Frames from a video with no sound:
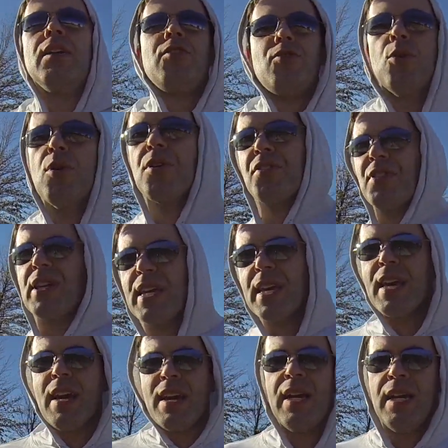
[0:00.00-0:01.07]

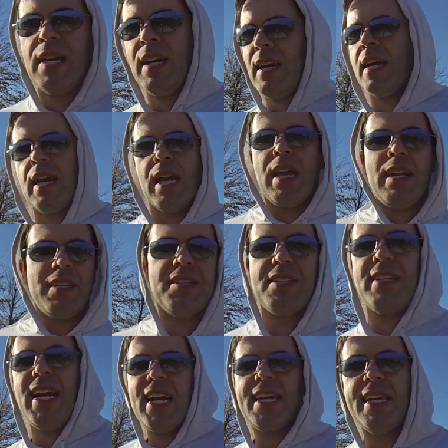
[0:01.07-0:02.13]
Dorothy is
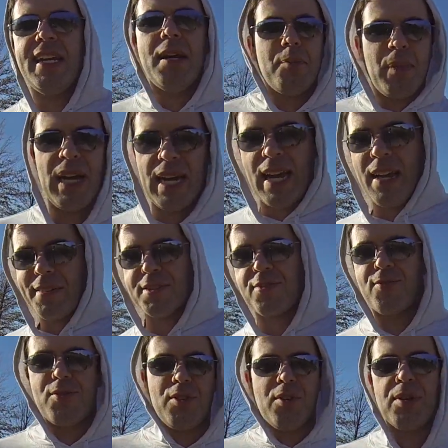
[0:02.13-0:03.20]
naked at my house
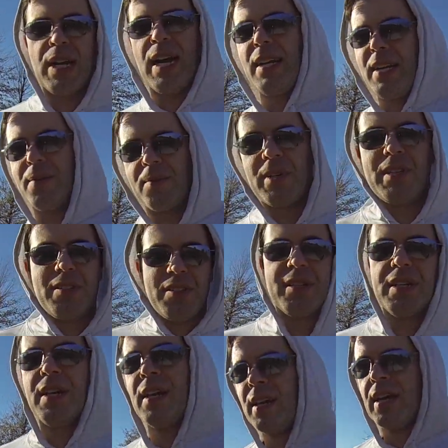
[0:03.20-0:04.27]
for no goddamn reason.